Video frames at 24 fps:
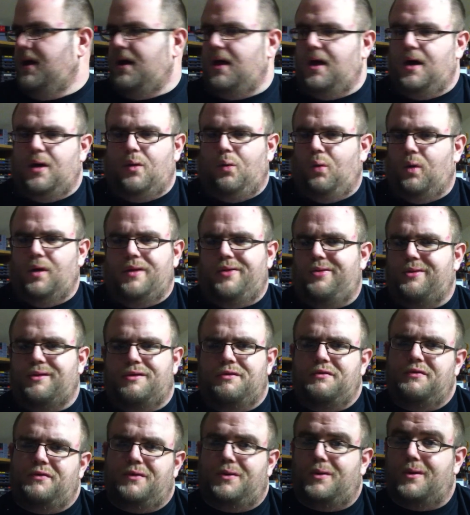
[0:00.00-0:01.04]
1
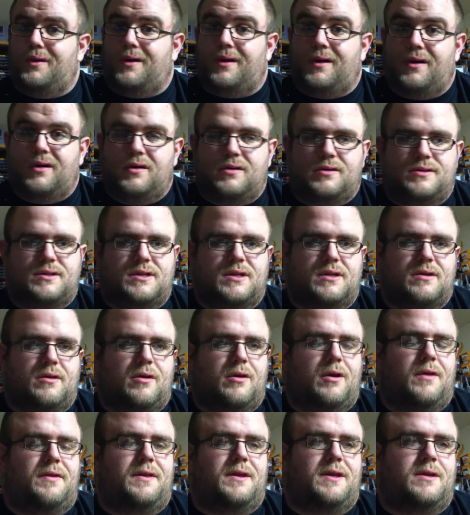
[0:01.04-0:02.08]
through 4.
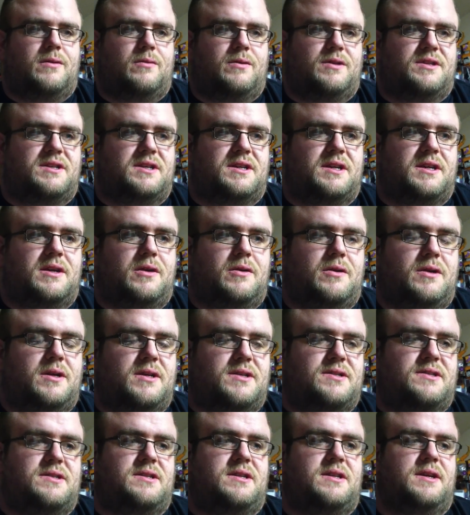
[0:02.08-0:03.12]
So I think once I get
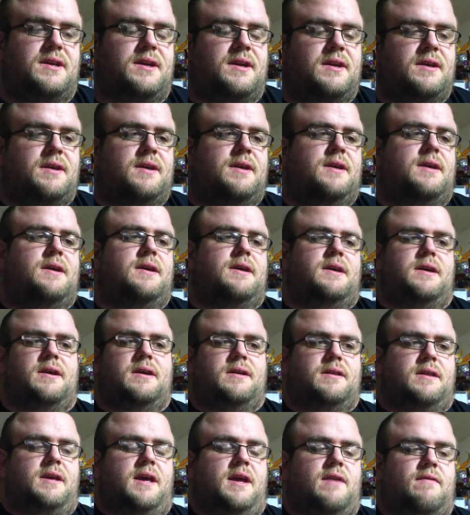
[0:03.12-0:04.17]
ODST,
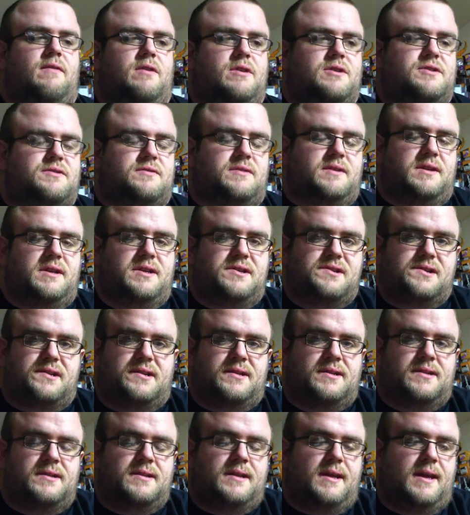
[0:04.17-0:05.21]
the Anniversary
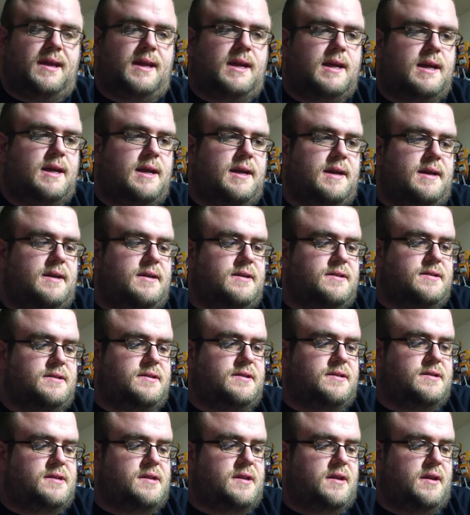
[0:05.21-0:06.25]
Edition,
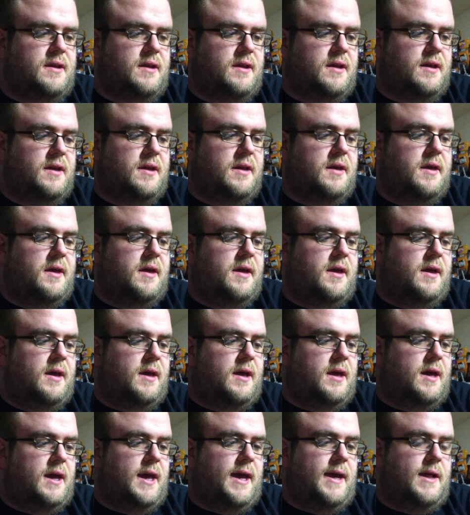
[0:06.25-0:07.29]
and
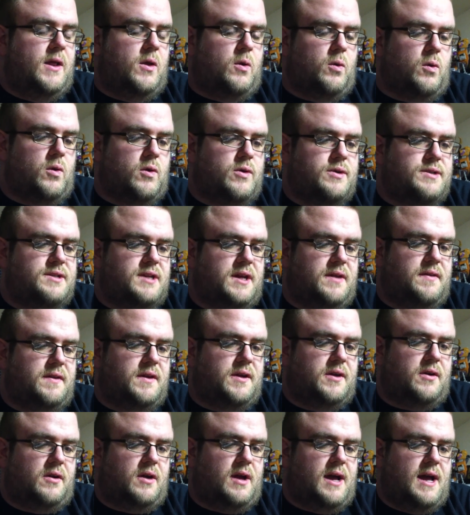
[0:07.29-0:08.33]
Halo Wars, I
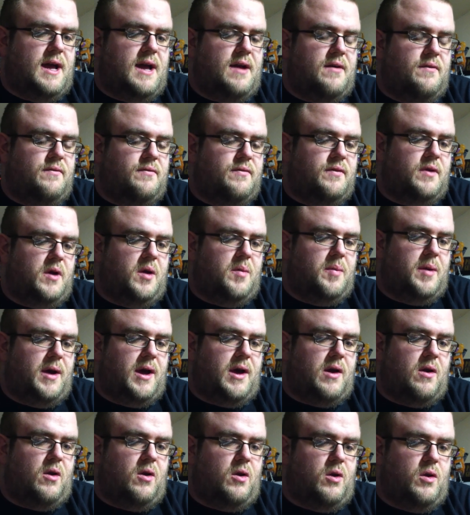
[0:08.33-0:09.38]
think I'll have
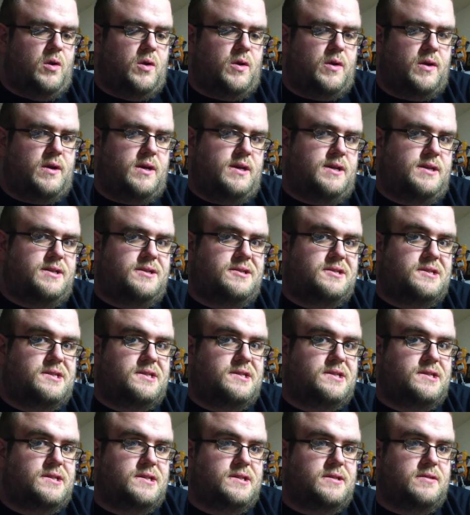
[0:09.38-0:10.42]
about all there
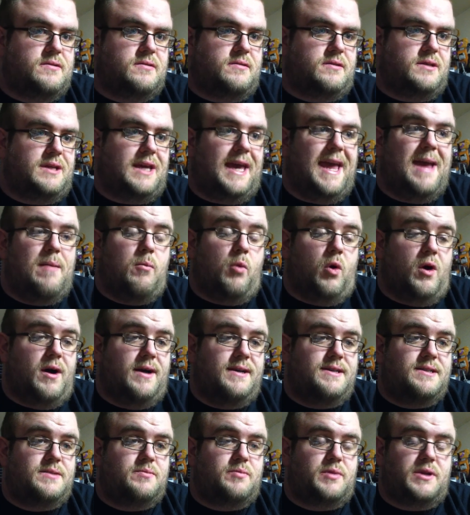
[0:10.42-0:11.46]
is
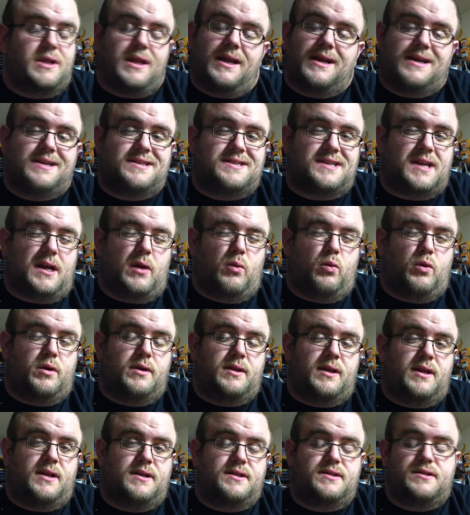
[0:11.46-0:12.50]
game-wise. But like I said, I
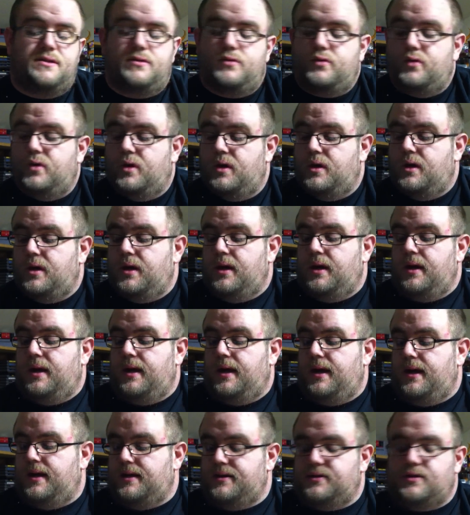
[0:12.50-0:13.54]
would like to
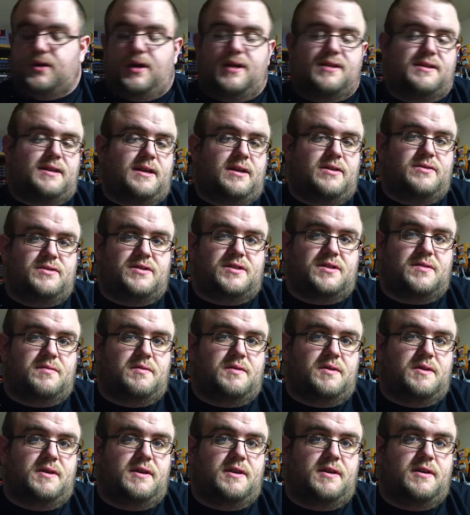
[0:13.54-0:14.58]
track down some
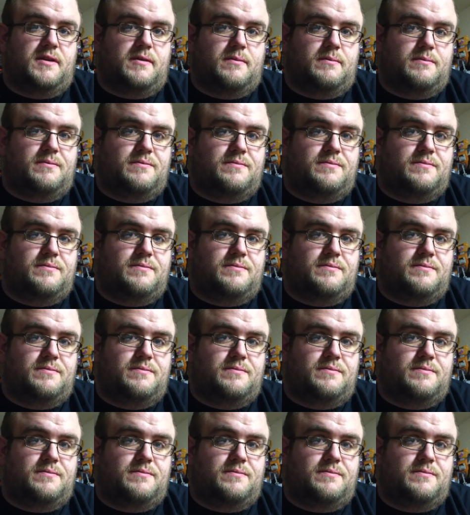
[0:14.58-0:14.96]
of the